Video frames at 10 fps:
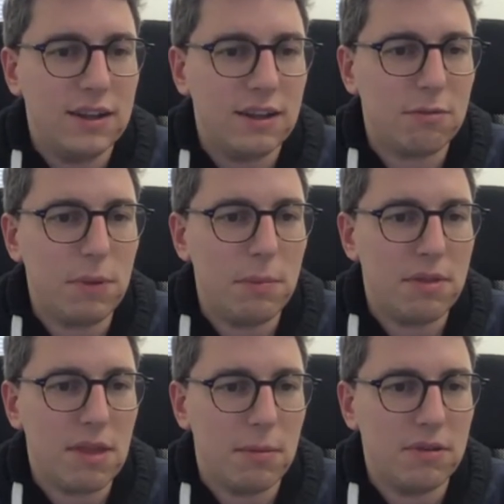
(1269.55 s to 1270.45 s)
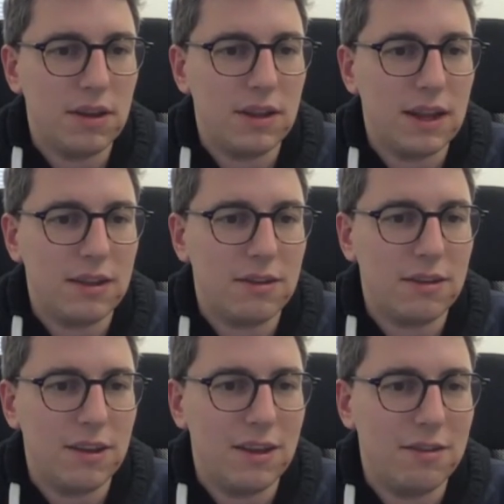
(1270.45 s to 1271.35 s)
That's maybe something that
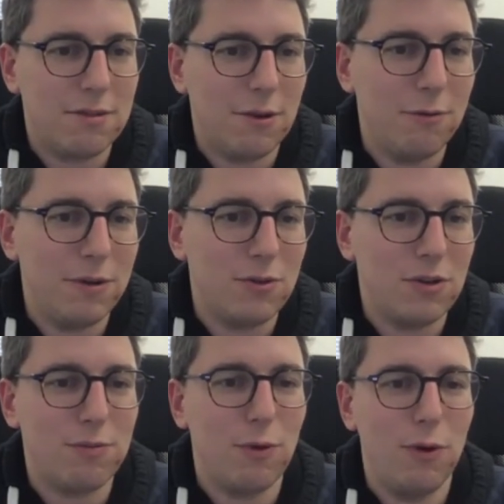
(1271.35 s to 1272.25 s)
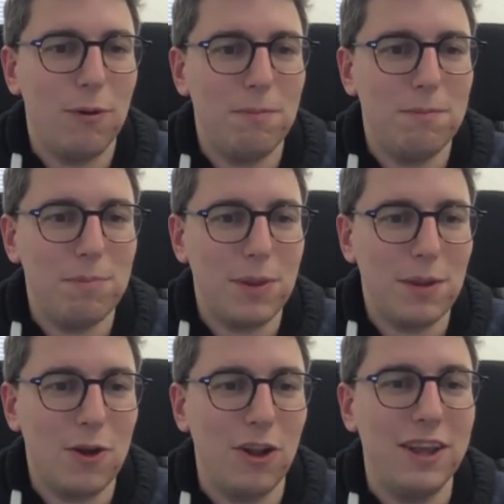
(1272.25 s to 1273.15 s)
is of interest for
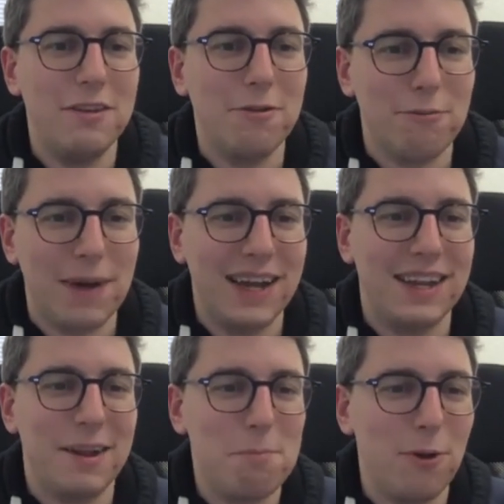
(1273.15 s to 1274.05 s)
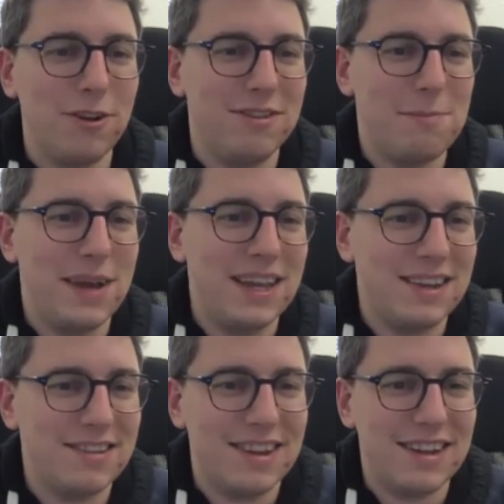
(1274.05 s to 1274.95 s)
colleagues of mine that are
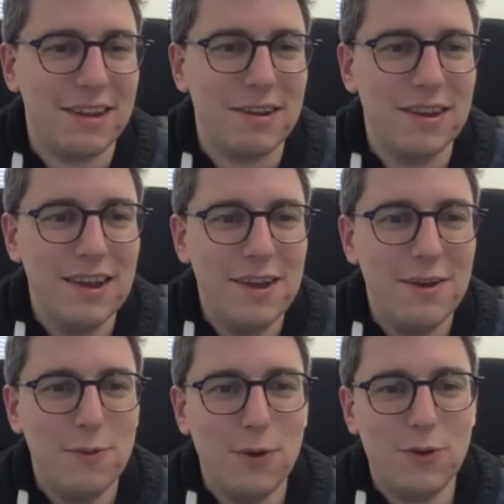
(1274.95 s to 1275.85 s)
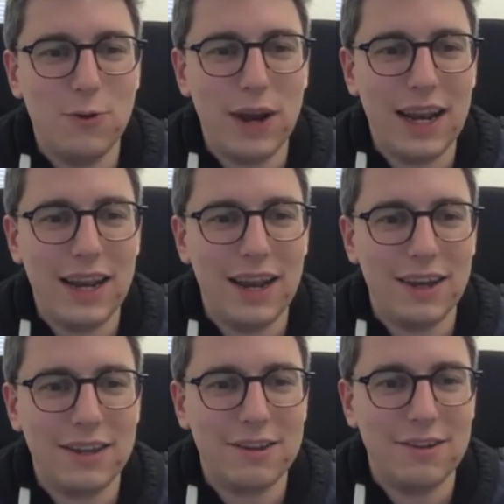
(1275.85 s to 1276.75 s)
policymakers and that would really
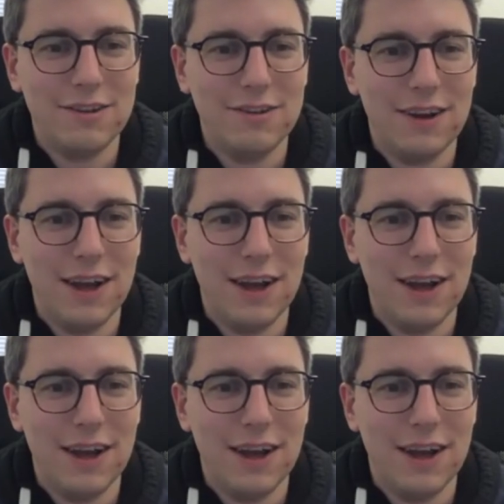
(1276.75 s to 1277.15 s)
like to